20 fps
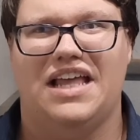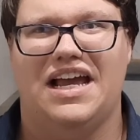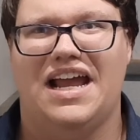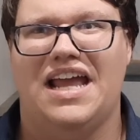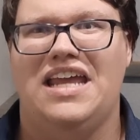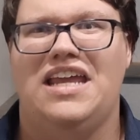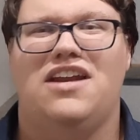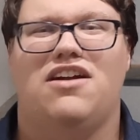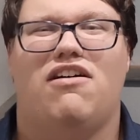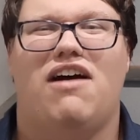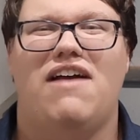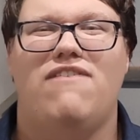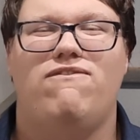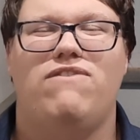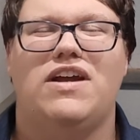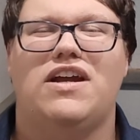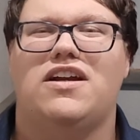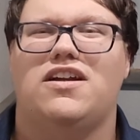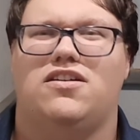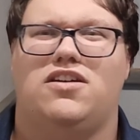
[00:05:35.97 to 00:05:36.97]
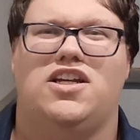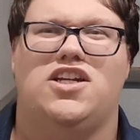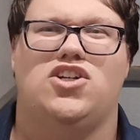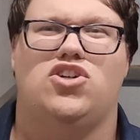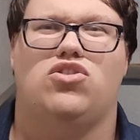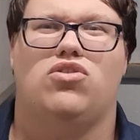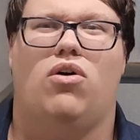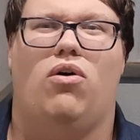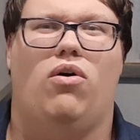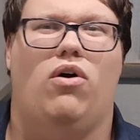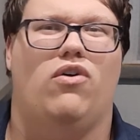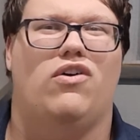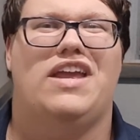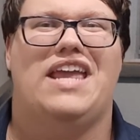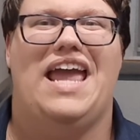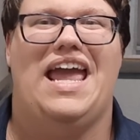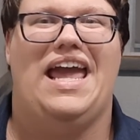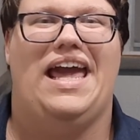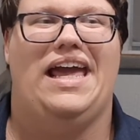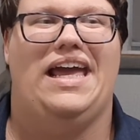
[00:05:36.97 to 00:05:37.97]
Like, you know, I figured it'd control
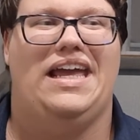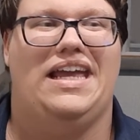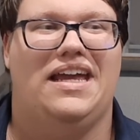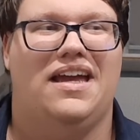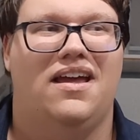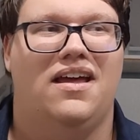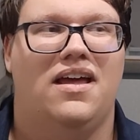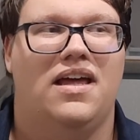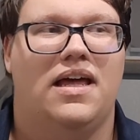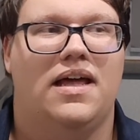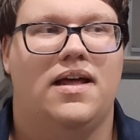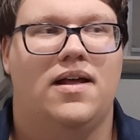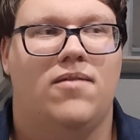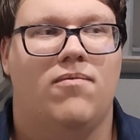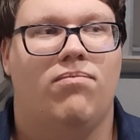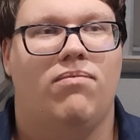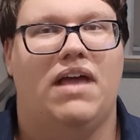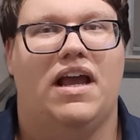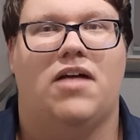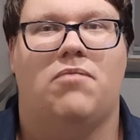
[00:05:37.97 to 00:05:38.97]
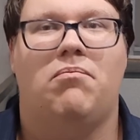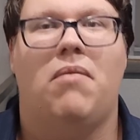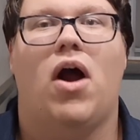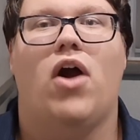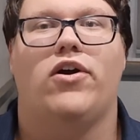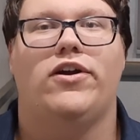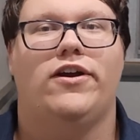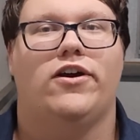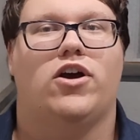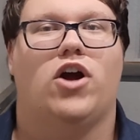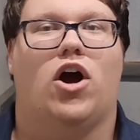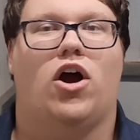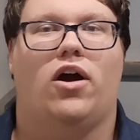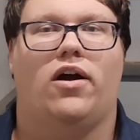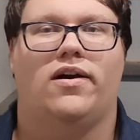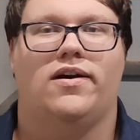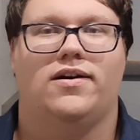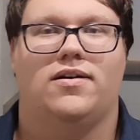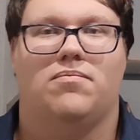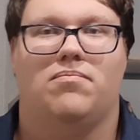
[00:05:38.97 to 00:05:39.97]
okay, like Mario
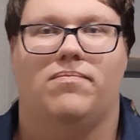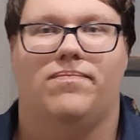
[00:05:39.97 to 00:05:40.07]
Kart,